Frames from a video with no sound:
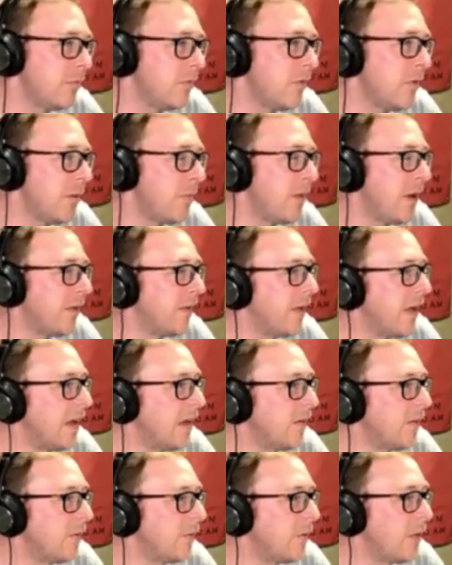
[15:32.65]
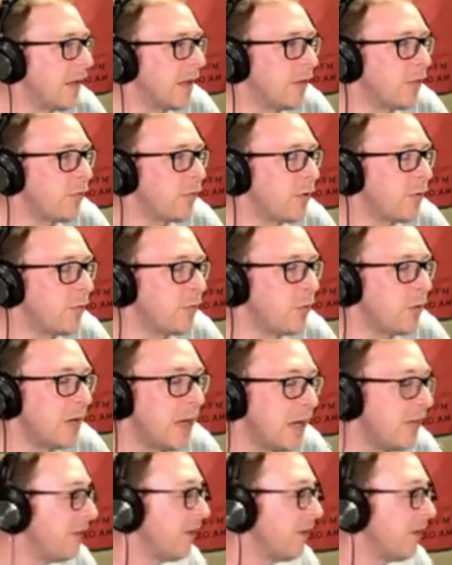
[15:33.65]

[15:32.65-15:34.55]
that for like 3 or 4 days.